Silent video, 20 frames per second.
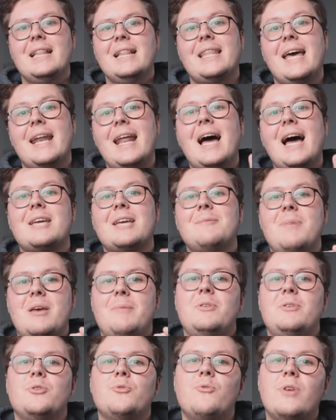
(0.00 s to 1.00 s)
that I can
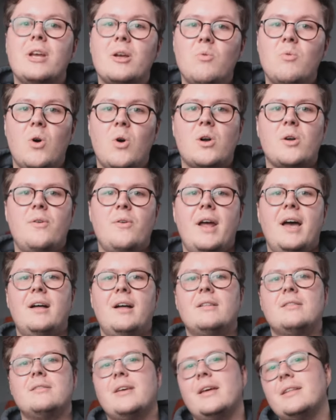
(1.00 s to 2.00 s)
maybe do rig
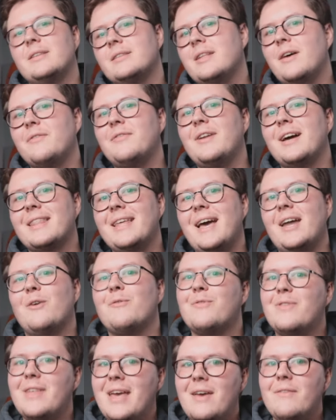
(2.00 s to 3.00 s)
walk-arounds and stuff like that
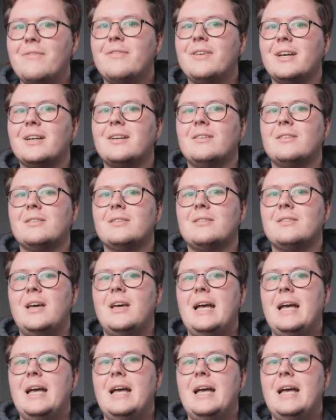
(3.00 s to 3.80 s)
of their vehicles.